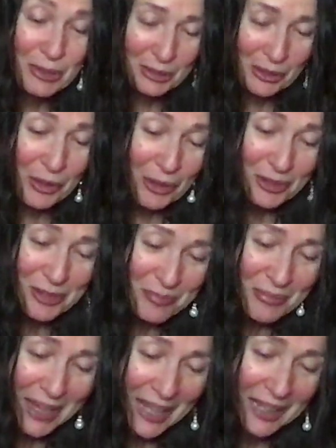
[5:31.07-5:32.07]
going to call them
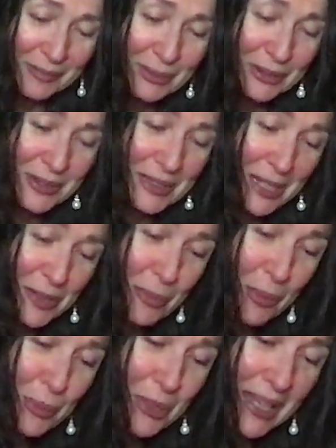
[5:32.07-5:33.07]
back because that's
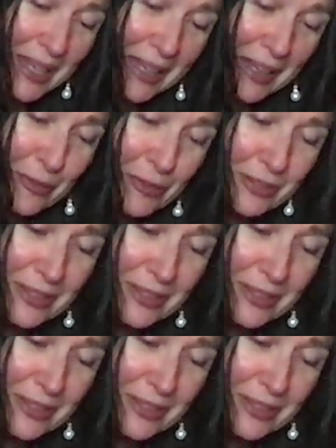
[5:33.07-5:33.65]
what we have